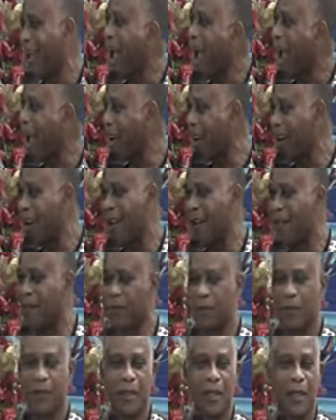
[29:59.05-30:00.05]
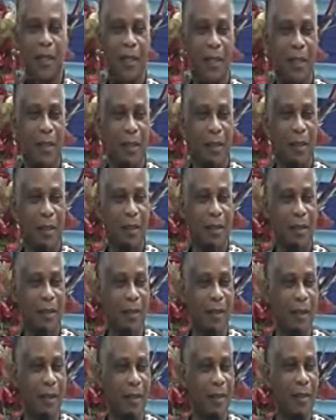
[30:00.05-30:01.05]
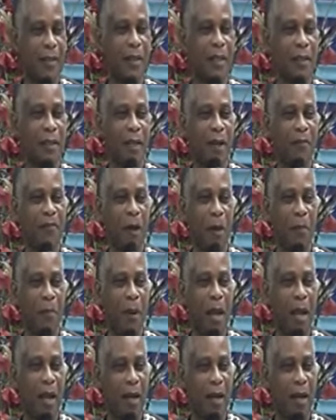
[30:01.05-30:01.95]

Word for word: I left the Center for Applied